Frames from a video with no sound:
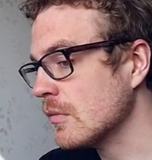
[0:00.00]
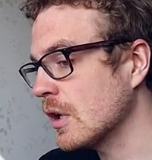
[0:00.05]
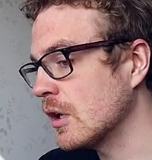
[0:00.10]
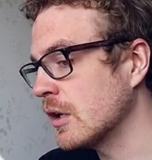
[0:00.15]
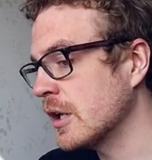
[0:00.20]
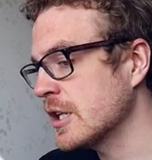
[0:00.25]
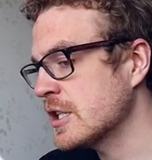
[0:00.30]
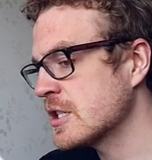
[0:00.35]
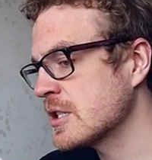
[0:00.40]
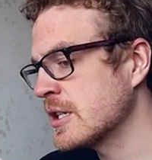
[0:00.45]

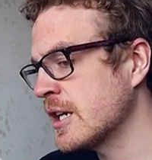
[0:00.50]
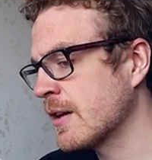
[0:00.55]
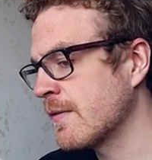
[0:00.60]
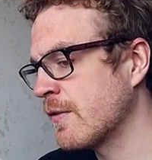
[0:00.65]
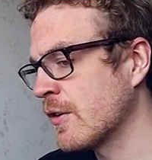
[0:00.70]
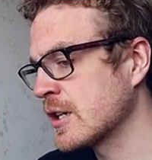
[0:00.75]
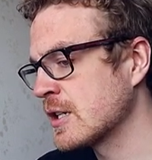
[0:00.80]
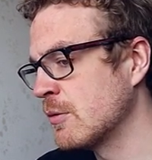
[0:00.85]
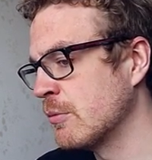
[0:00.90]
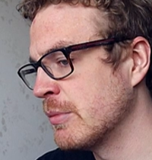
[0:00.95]
Let's take,
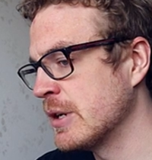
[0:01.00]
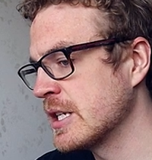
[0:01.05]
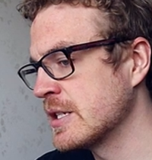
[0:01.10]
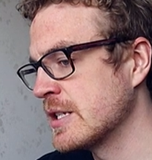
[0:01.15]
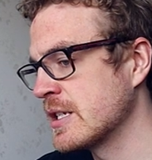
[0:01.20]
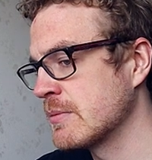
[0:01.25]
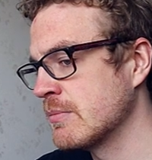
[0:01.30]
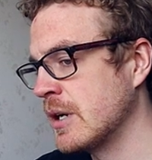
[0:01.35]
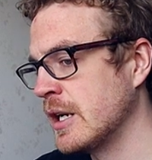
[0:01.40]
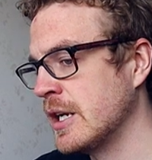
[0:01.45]
for example,
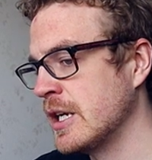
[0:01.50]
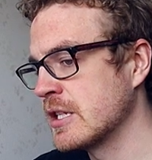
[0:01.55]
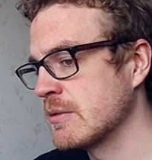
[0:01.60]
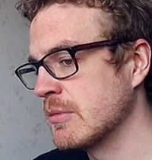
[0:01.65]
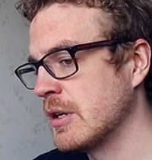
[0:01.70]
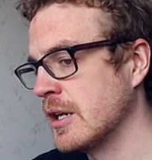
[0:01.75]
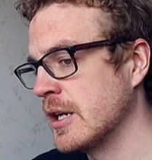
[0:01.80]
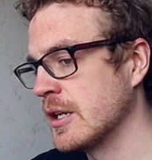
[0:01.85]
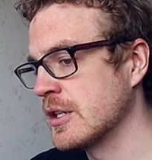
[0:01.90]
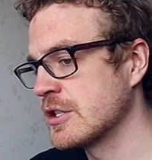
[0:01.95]
business
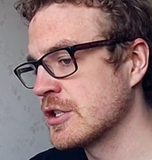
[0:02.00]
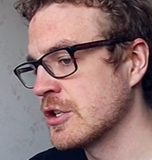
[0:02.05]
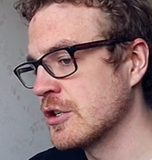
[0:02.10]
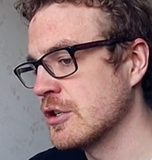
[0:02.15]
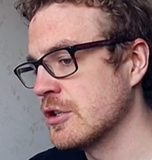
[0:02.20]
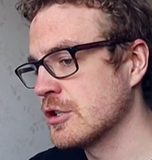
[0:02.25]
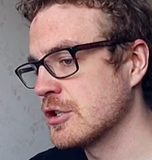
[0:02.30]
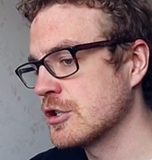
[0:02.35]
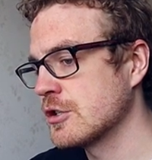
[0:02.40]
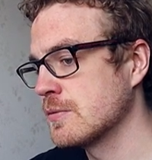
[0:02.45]
management and
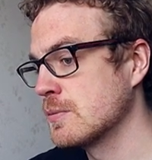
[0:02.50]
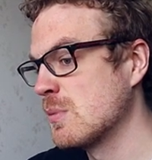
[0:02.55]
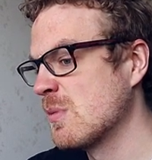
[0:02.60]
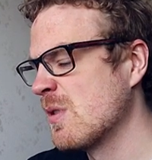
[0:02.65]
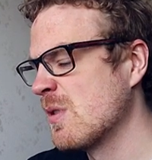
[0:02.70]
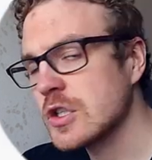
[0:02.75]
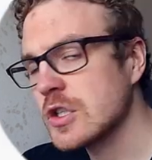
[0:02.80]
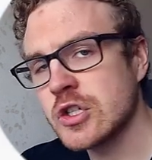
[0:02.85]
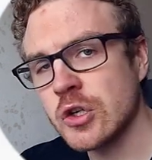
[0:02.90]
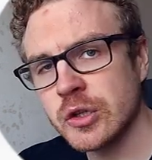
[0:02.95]
search.
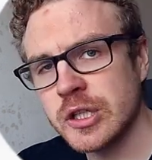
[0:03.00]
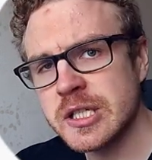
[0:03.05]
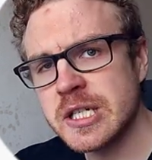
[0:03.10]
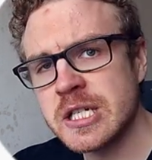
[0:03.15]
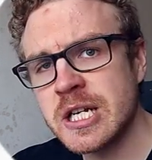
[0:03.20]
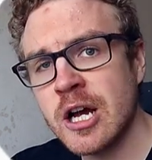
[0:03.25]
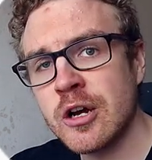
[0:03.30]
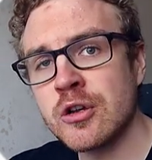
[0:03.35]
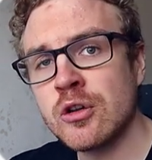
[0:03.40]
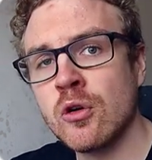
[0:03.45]
So this
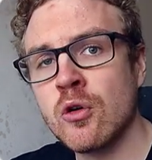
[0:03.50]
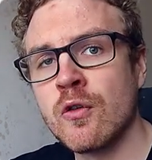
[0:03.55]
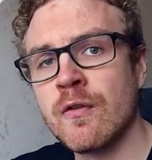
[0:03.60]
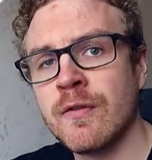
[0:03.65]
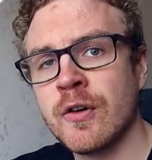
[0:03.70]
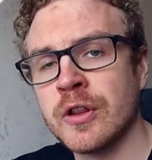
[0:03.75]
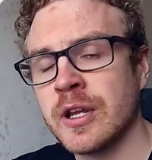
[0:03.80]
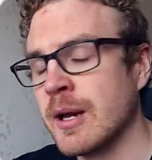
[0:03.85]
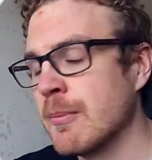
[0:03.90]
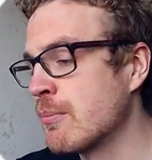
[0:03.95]
is how you look
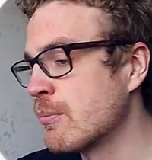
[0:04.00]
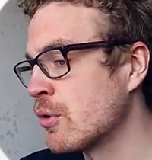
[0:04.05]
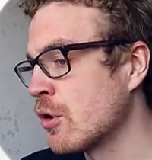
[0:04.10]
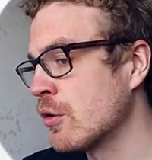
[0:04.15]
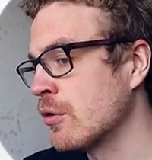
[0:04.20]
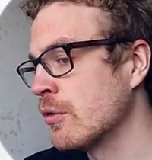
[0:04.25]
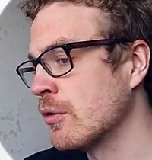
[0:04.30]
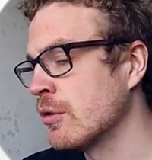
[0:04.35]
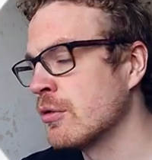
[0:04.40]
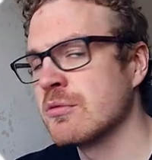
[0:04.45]
for the pro
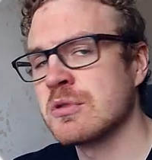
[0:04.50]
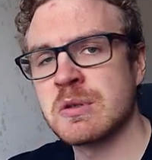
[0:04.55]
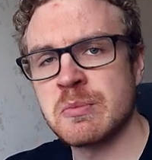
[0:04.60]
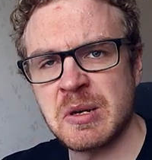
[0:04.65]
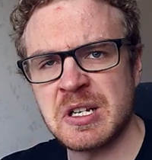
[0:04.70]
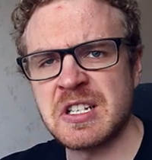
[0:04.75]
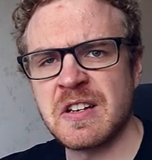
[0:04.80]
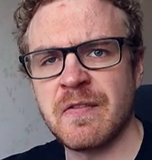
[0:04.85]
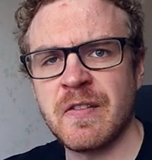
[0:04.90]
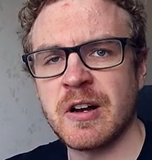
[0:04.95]
uh,
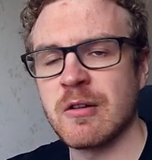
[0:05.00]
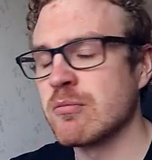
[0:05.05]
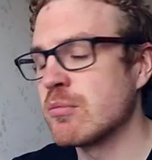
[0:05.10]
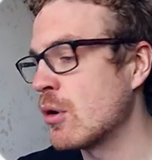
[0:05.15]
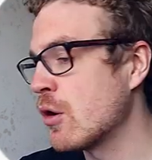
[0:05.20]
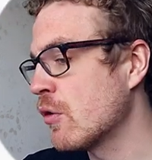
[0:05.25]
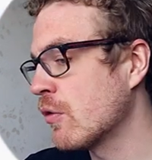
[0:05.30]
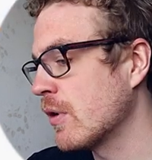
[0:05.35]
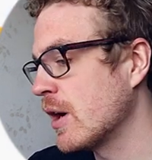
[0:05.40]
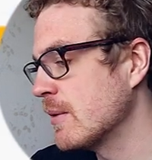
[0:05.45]
specific
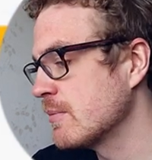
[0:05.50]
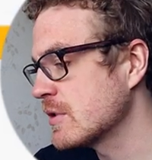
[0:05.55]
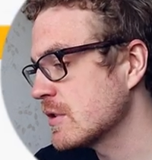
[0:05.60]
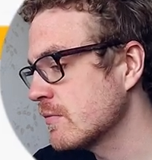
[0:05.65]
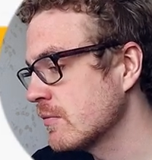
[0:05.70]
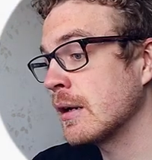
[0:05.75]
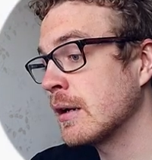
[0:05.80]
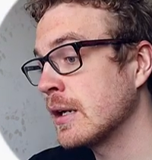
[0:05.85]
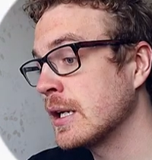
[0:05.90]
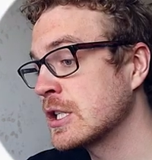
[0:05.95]
programs.
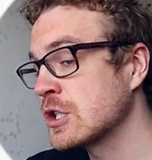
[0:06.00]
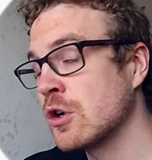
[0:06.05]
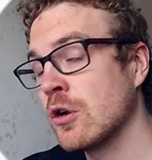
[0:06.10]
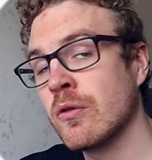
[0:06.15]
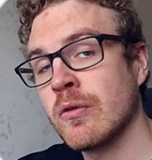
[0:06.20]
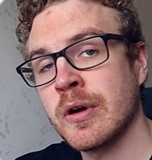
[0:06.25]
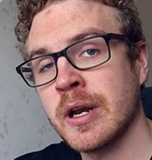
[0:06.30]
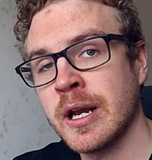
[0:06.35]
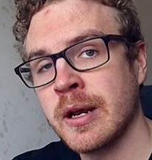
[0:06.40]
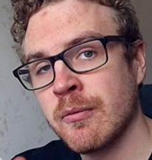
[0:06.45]
It's
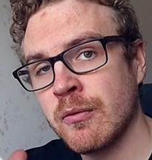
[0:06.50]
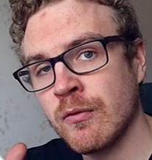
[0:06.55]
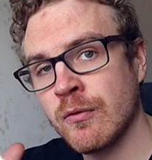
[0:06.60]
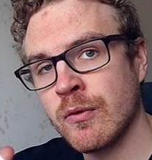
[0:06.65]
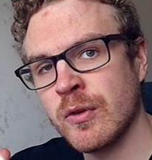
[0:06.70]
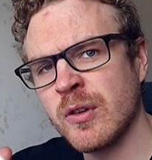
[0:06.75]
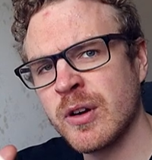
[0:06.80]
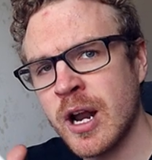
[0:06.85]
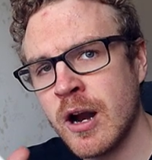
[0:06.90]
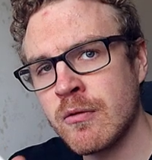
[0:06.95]
already
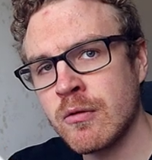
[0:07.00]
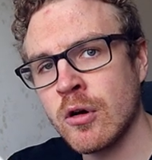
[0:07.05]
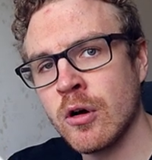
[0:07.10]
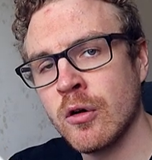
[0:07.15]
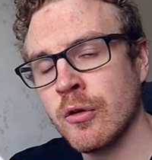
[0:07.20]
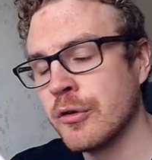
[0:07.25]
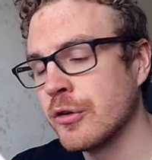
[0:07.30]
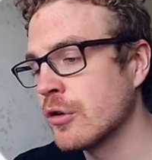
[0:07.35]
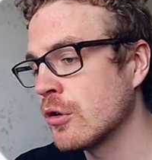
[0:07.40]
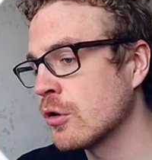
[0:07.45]

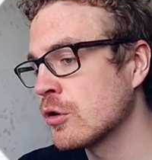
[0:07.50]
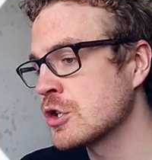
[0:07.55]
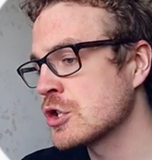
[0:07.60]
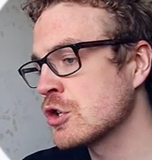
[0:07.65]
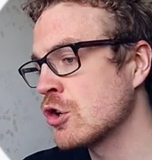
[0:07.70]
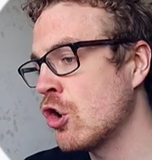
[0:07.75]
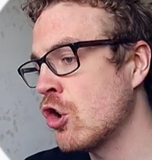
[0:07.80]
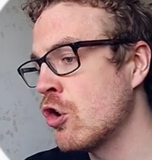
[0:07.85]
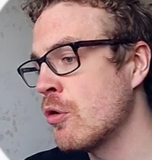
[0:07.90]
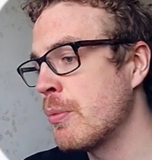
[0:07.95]
narrowed or
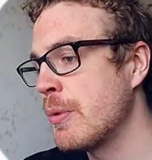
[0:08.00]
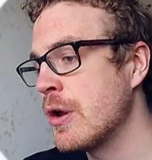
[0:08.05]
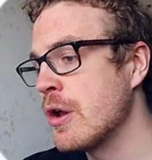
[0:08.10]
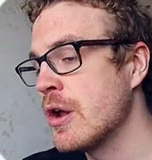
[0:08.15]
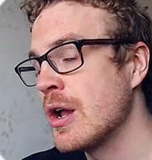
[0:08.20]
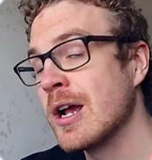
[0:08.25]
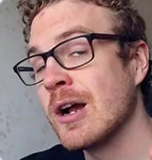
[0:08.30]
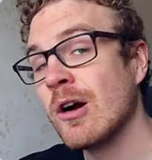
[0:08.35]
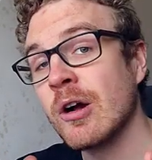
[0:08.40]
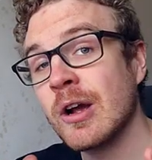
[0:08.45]
scoped
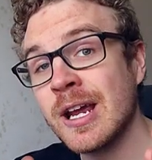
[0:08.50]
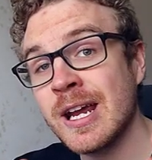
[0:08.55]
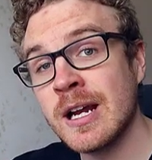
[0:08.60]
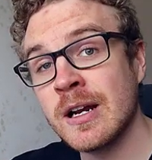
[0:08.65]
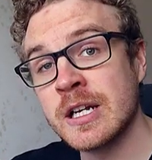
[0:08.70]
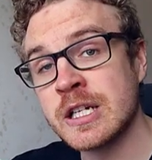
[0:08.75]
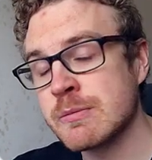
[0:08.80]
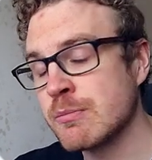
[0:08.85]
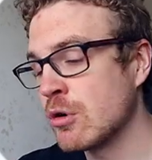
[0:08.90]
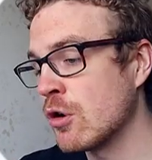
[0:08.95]

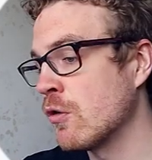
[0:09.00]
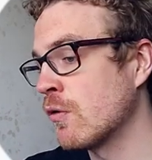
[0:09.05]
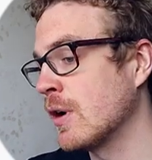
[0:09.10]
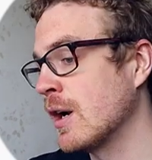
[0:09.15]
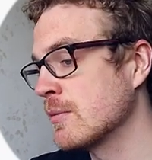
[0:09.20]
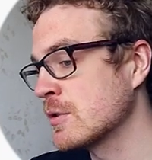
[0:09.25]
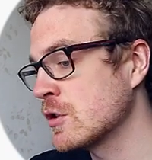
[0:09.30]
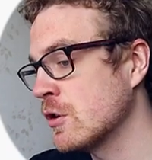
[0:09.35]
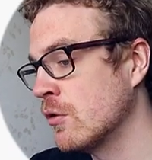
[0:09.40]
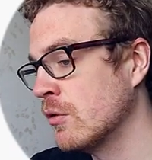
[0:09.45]
English
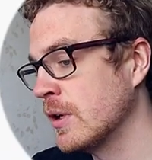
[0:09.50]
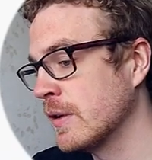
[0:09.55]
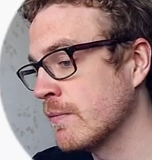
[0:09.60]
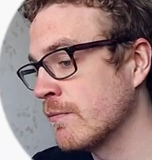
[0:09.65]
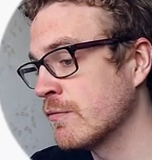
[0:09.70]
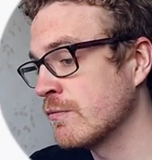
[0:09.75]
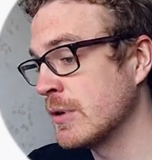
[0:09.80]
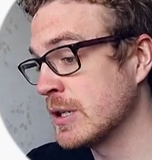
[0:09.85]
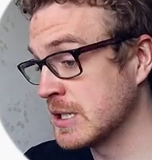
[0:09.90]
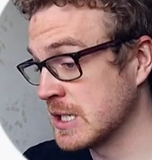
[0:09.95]
programs only,
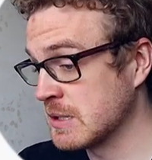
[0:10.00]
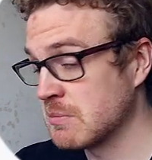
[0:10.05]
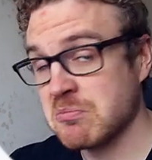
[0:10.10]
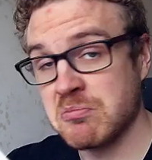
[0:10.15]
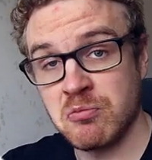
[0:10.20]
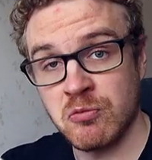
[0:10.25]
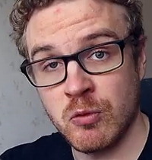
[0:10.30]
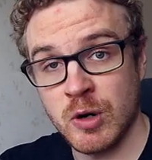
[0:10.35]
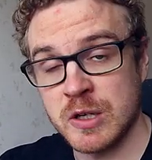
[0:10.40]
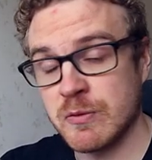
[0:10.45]
which is
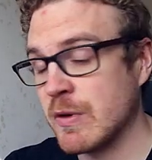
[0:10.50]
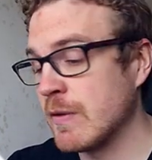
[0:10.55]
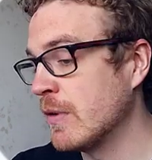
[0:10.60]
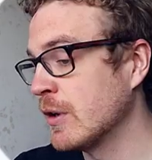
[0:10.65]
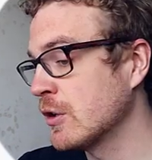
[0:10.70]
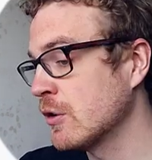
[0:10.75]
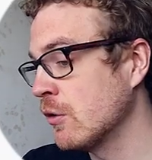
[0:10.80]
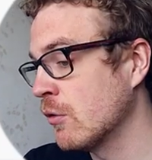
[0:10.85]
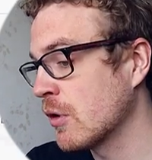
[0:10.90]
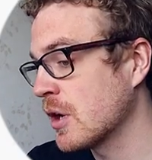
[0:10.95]
what we
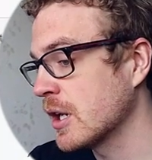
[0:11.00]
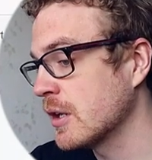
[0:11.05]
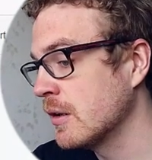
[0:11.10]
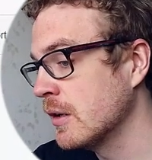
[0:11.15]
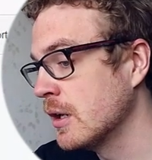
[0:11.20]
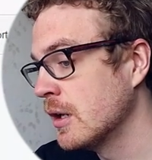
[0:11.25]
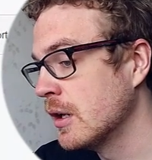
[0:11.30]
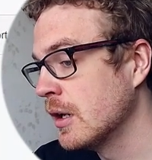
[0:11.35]
want to look at.